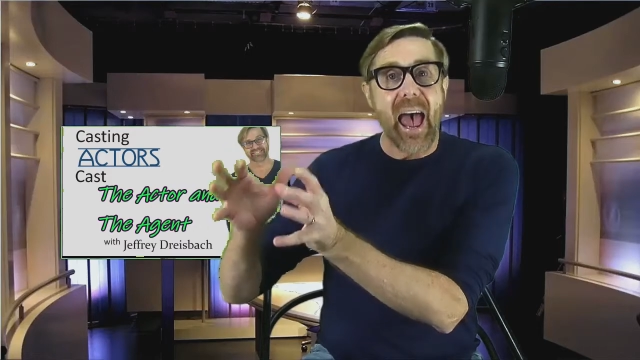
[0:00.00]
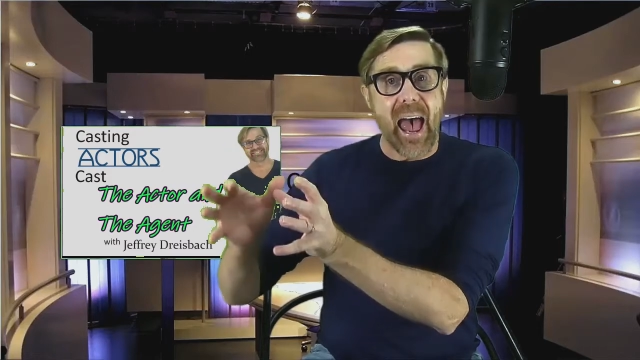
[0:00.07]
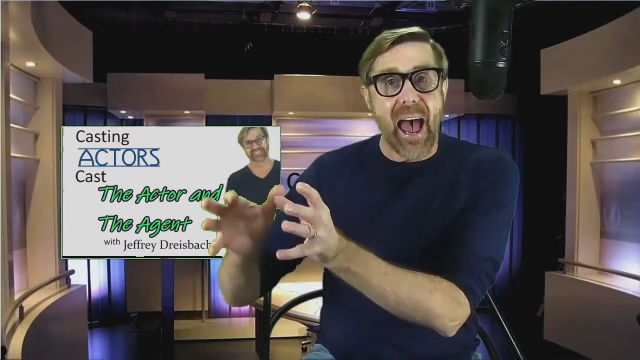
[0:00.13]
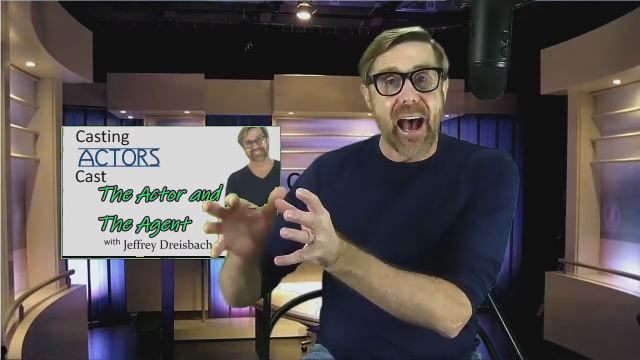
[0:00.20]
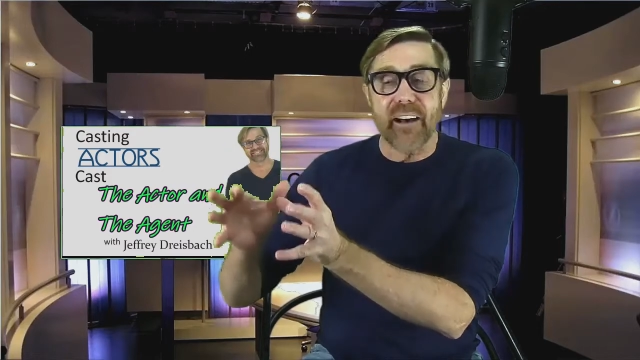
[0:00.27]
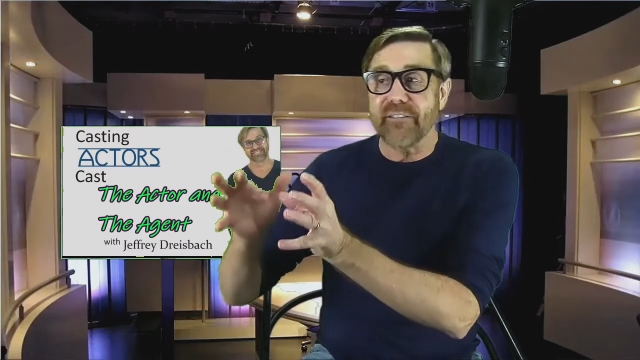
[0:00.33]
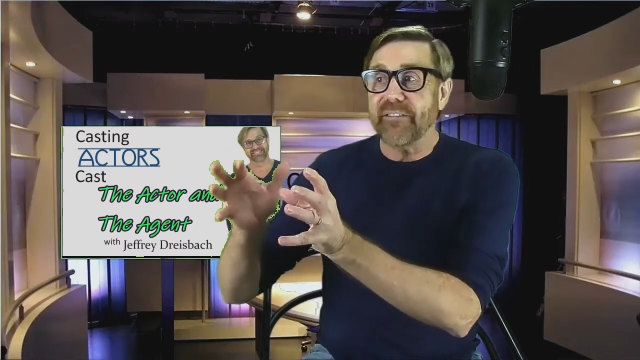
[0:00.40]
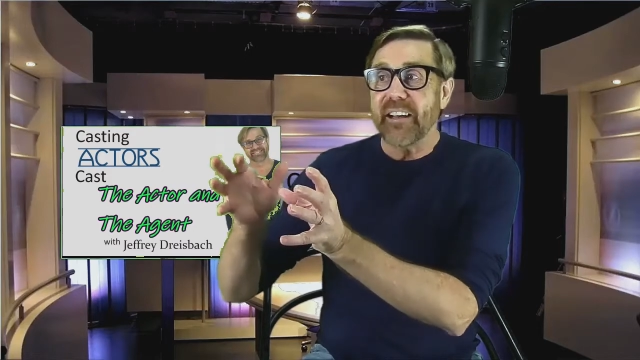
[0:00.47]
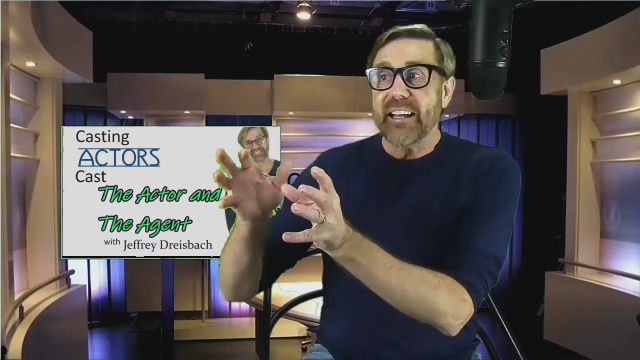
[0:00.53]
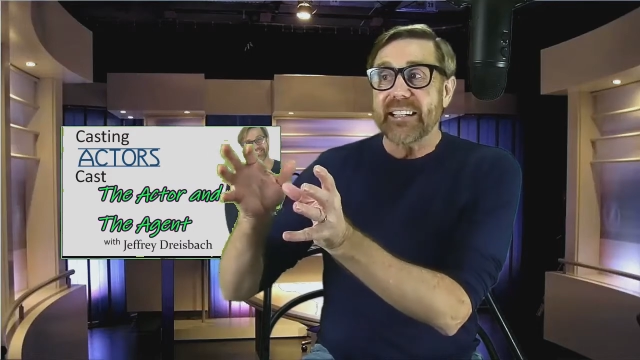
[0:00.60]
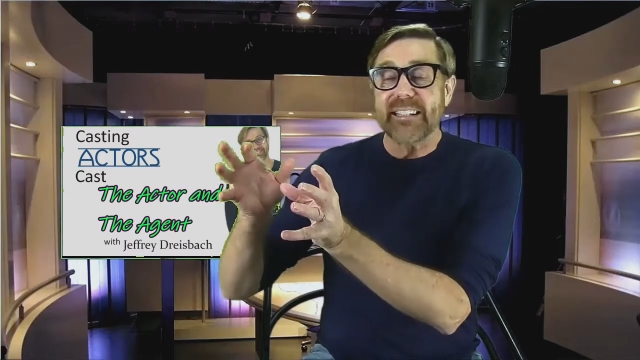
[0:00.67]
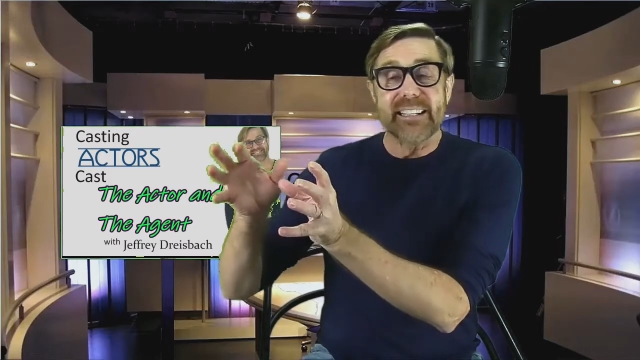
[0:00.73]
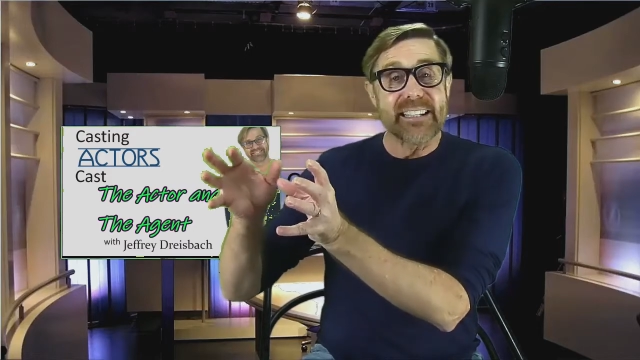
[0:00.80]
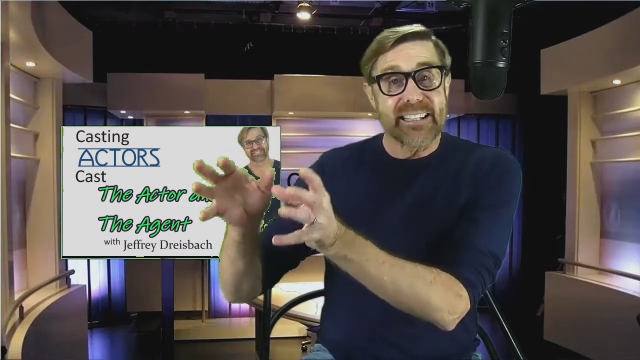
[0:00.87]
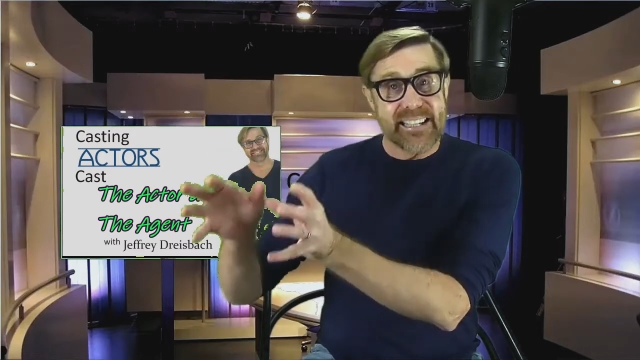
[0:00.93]
have
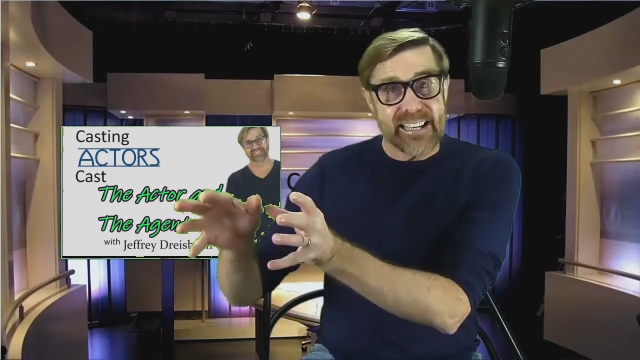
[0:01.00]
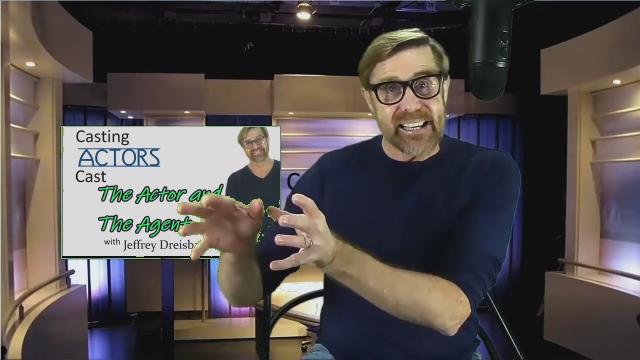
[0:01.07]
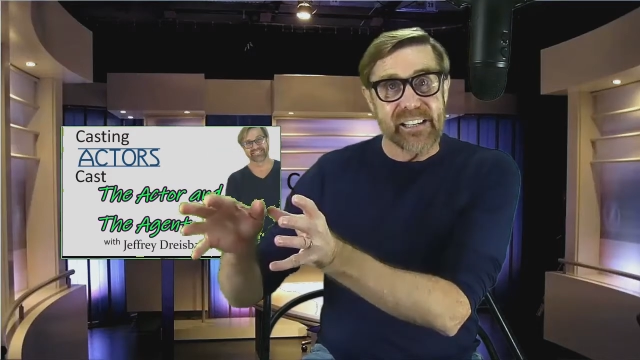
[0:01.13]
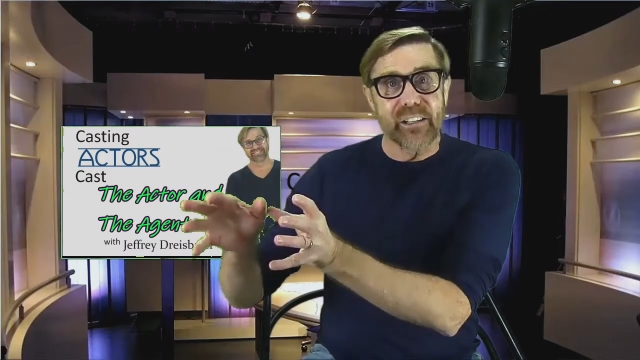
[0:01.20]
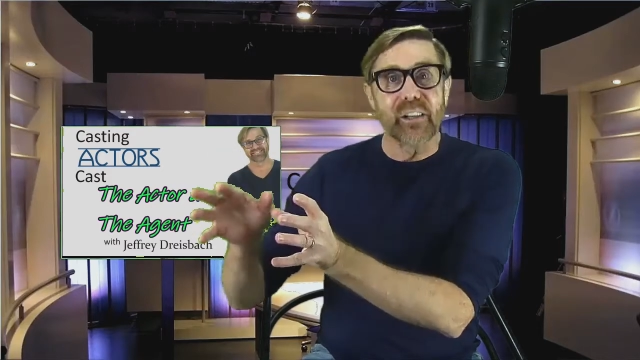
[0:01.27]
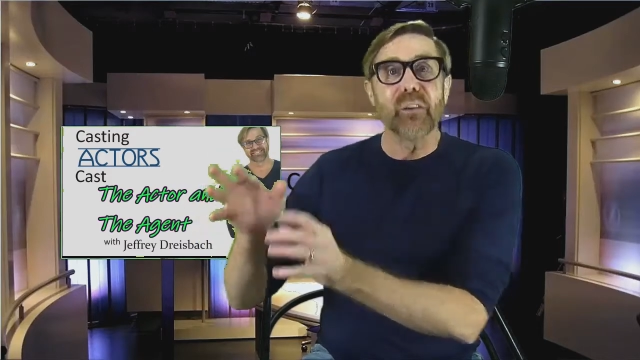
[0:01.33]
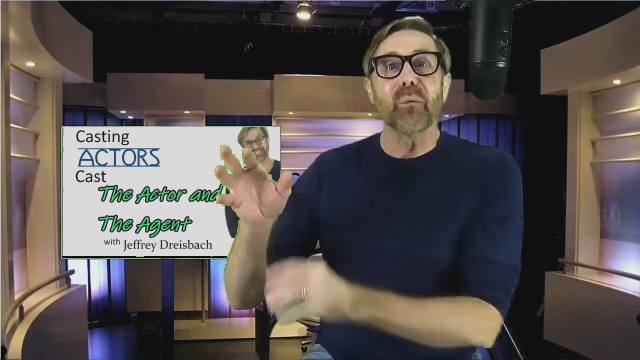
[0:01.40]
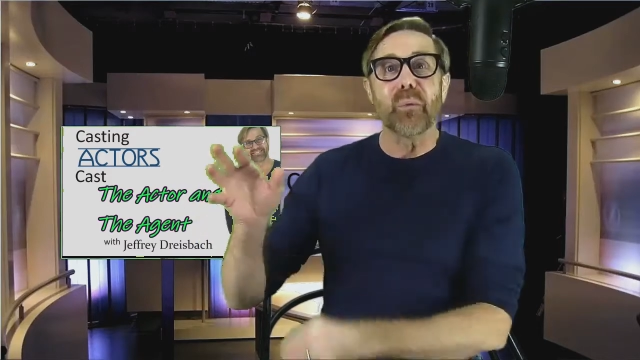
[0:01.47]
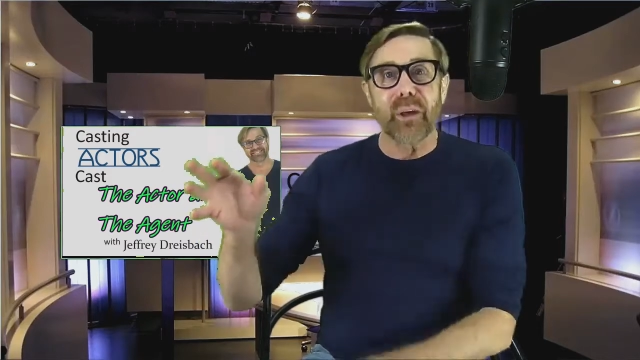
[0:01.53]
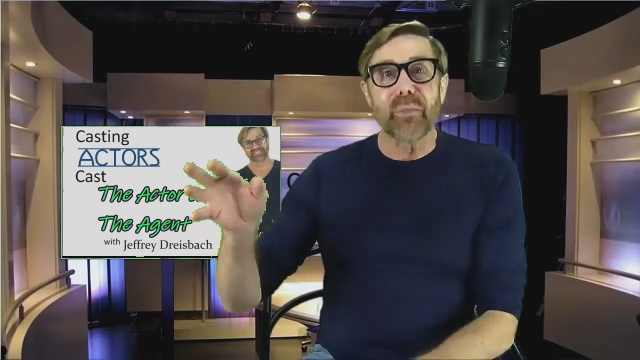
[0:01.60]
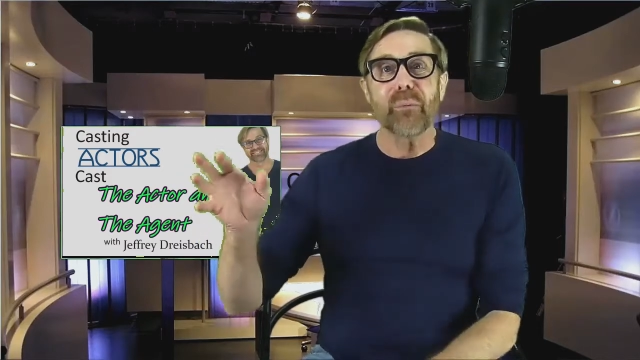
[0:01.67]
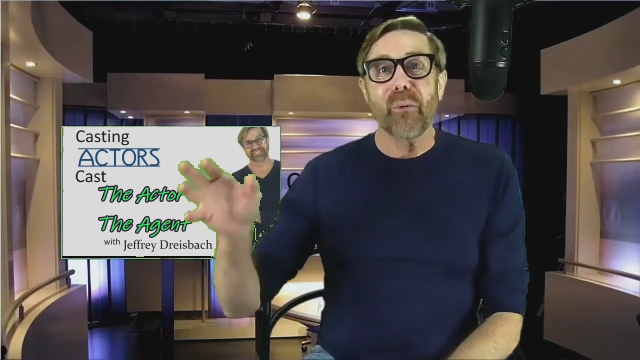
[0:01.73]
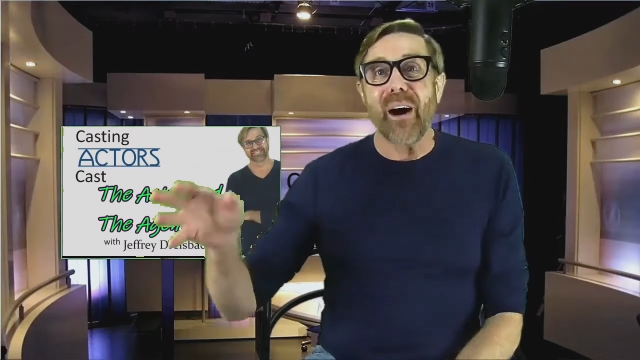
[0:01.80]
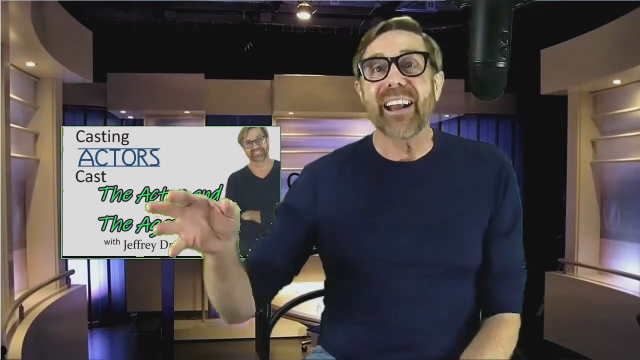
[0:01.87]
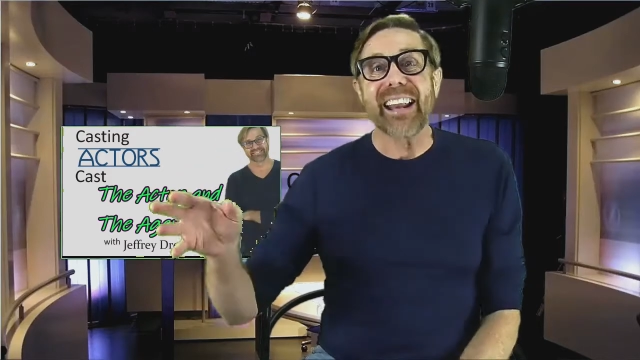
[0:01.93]
to deal
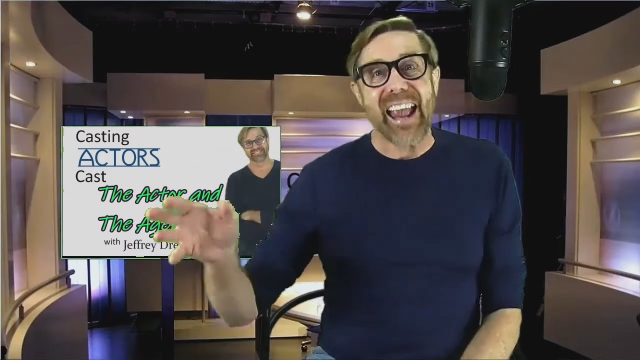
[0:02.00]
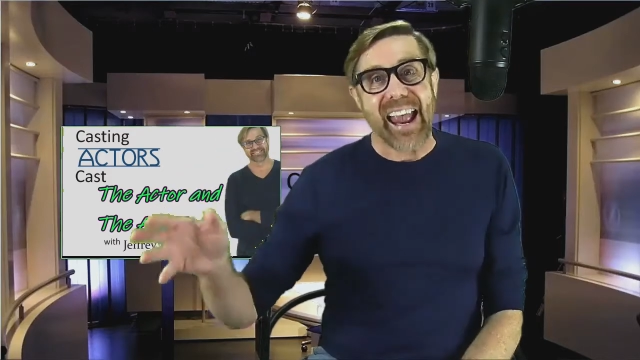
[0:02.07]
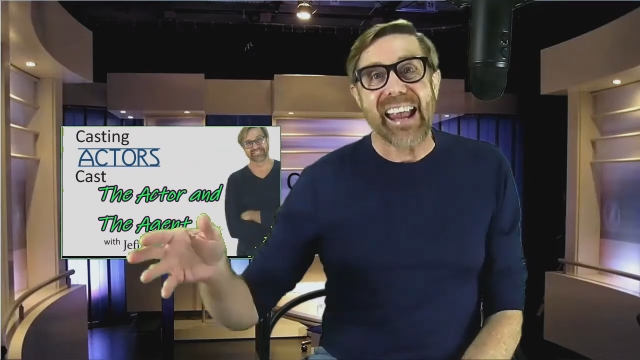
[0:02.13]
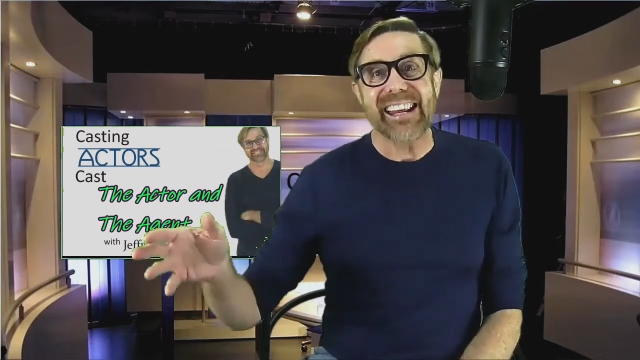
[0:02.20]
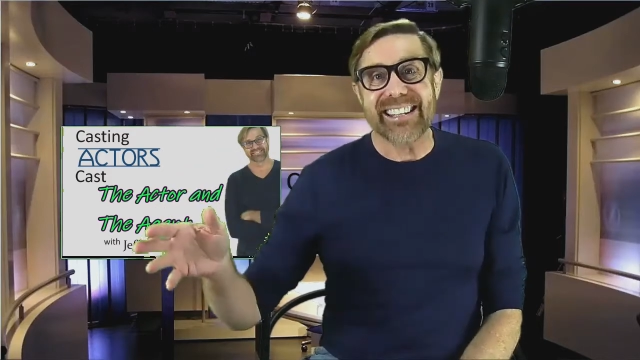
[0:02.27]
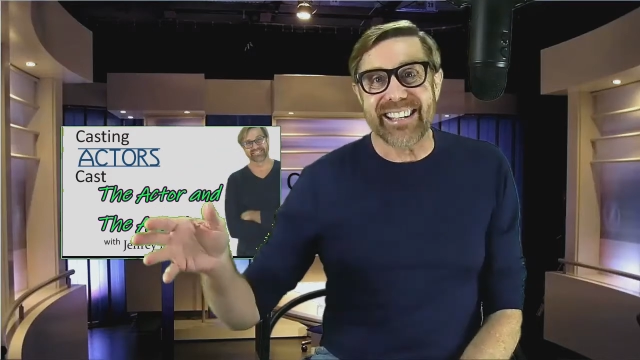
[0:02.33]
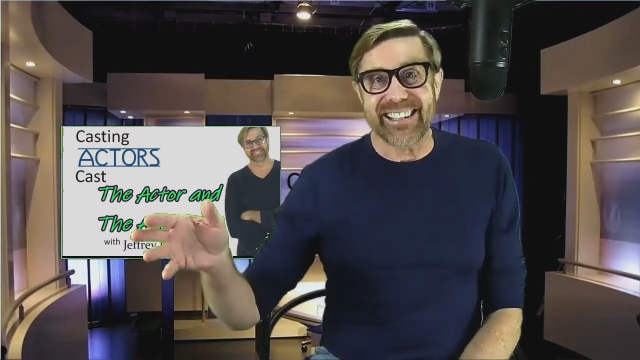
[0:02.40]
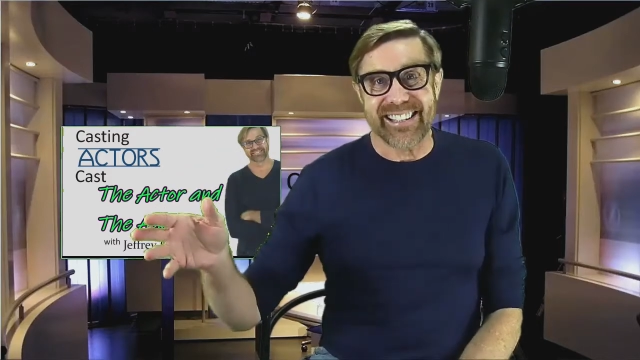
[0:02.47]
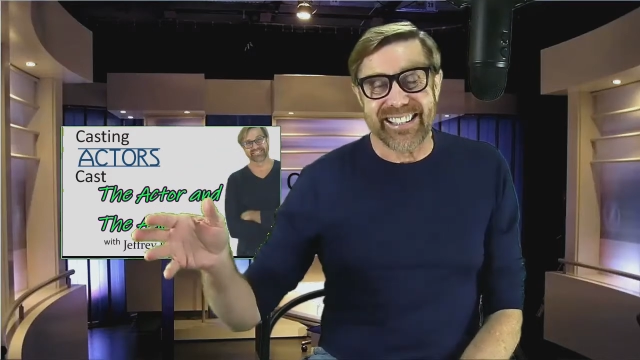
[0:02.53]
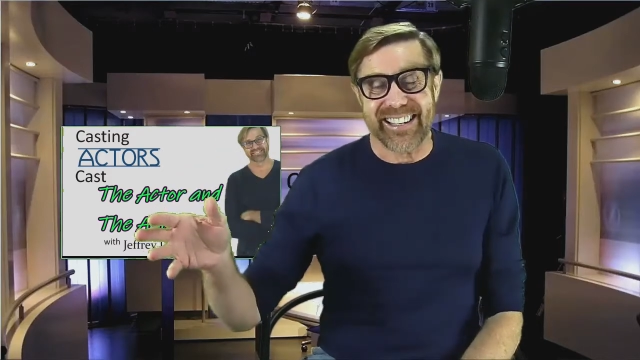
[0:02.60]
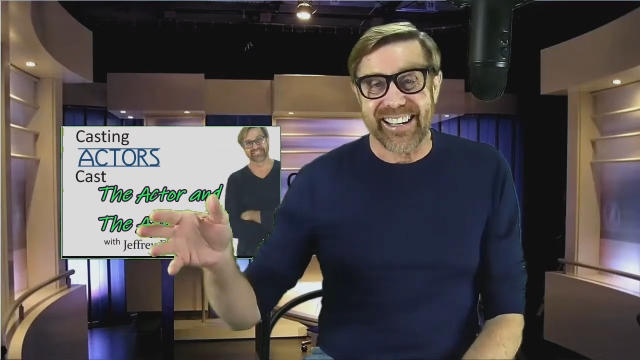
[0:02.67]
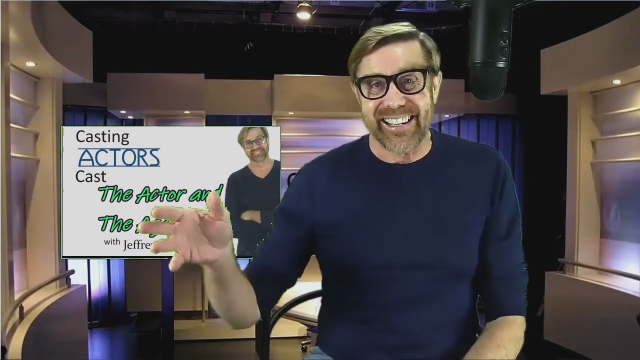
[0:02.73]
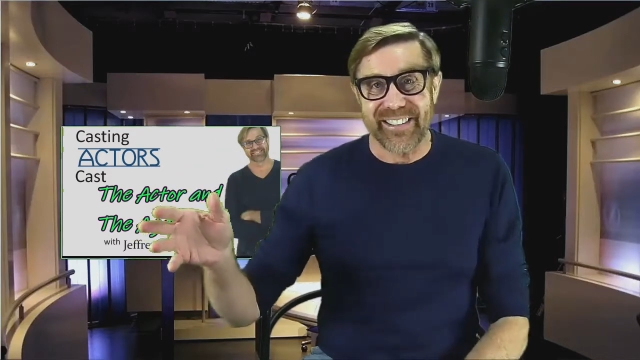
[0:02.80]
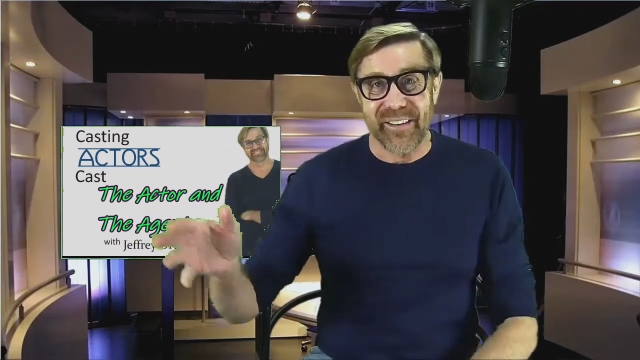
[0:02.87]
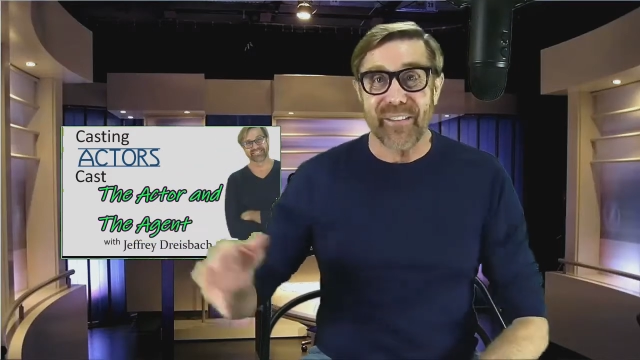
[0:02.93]
with one agency.